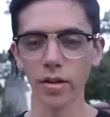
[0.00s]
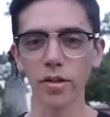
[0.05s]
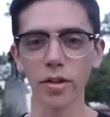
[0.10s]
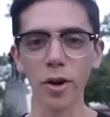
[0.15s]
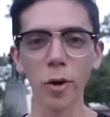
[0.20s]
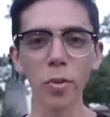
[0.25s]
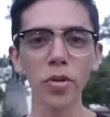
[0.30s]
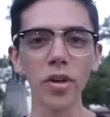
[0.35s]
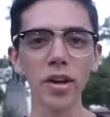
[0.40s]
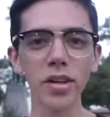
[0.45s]

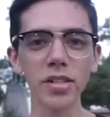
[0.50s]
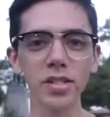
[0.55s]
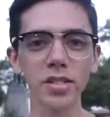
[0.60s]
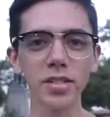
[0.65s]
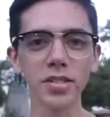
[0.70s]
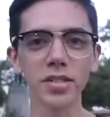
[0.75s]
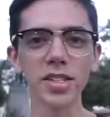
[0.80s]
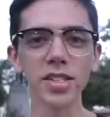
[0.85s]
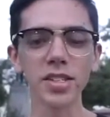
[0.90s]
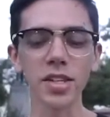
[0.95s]
Go Plus
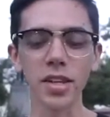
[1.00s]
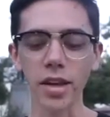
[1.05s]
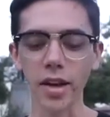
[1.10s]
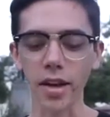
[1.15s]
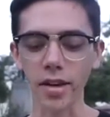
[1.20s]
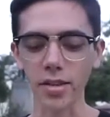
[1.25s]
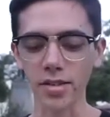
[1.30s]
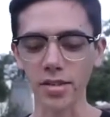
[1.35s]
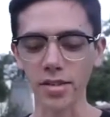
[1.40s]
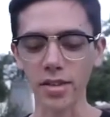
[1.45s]

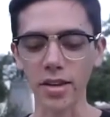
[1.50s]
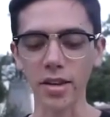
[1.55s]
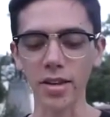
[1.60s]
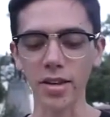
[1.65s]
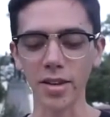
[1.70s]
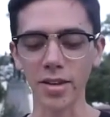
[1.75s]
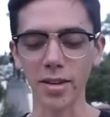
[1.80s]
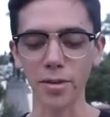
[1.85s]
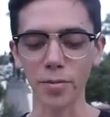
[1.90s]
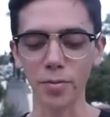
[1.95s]
disconnects,
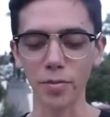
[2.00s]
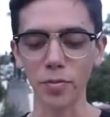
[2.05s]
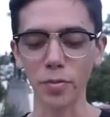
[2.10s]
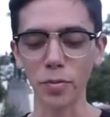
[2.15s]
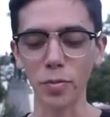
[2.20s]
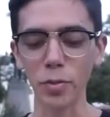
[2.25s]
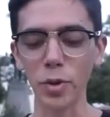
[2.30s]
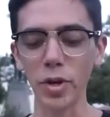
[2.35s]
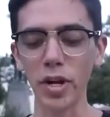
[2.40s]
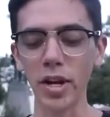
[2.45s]
and
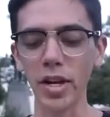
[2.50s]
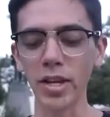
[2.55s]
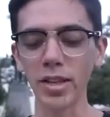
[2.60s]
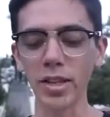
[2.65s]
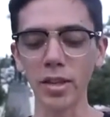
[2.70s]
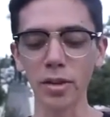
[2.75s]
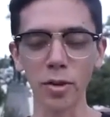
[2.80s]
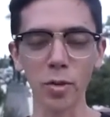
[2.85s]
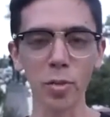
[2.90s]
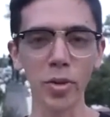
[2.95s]
you gotta hit
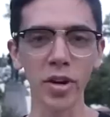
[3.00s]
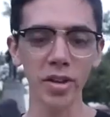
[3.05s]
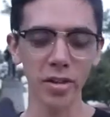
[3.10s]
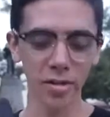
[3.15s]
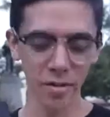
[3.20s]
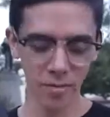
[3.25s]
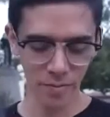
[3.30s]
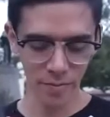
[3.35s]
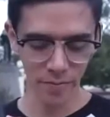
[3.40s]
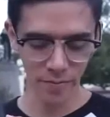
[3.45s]
the little
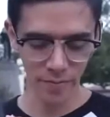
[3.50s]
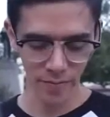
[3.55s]
button,